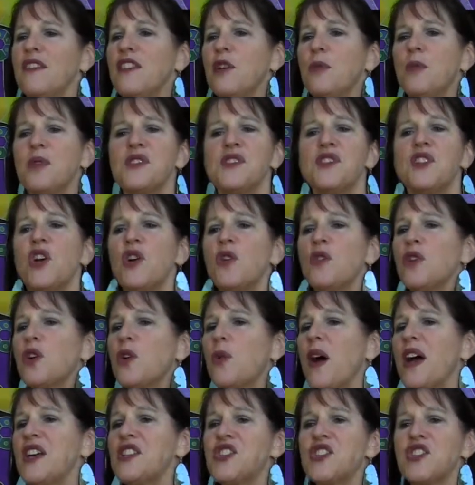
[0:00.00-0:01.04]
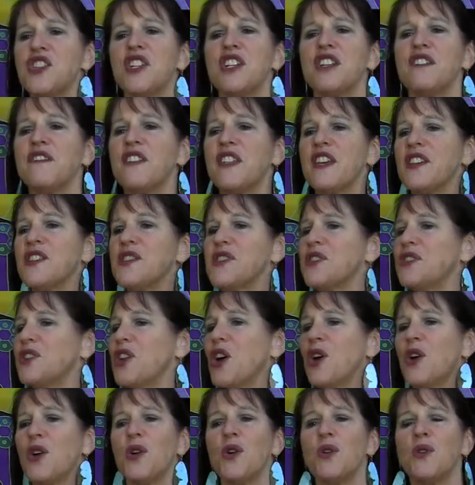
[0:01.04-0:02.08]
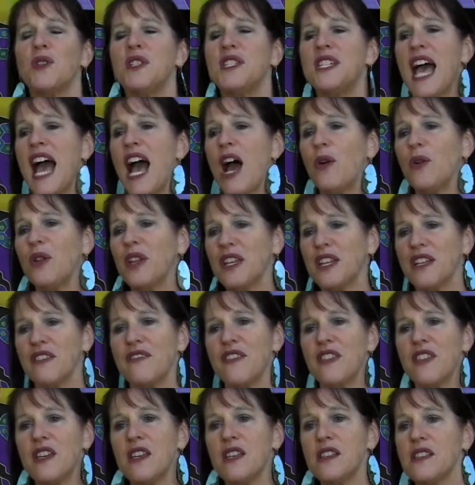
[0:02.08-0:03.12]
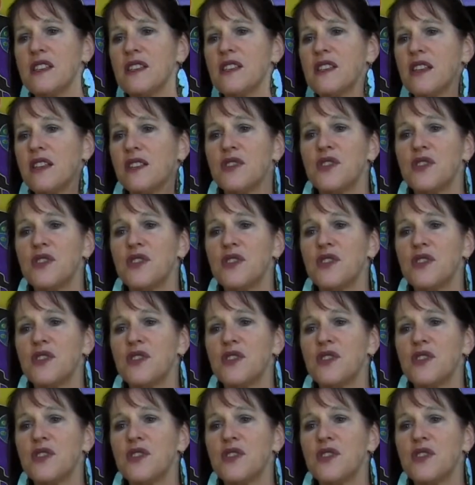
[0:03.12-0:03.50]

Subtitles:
There was no question of this, no doubting of this,